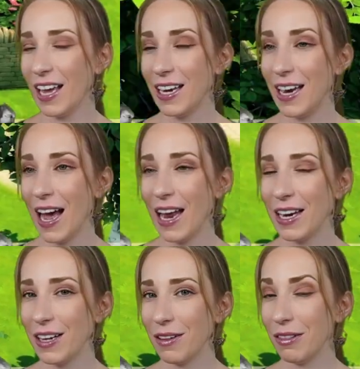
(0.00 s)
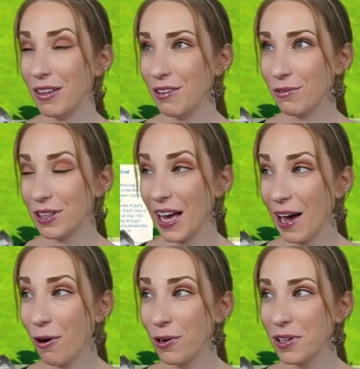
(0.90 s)
not live
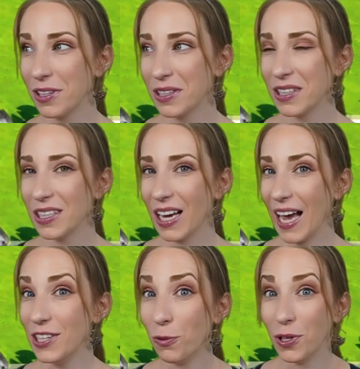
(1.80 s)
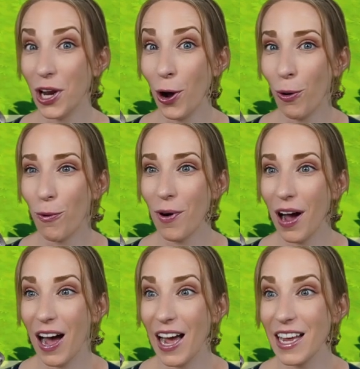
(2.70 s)
without? I don't know.
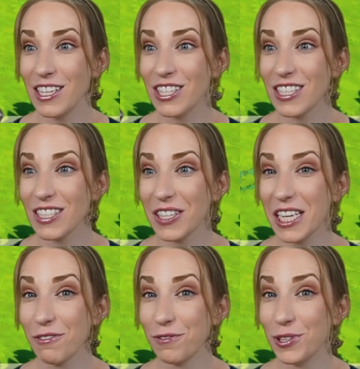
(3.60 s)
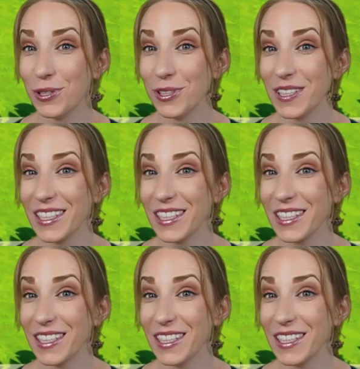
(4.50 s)
I just like food.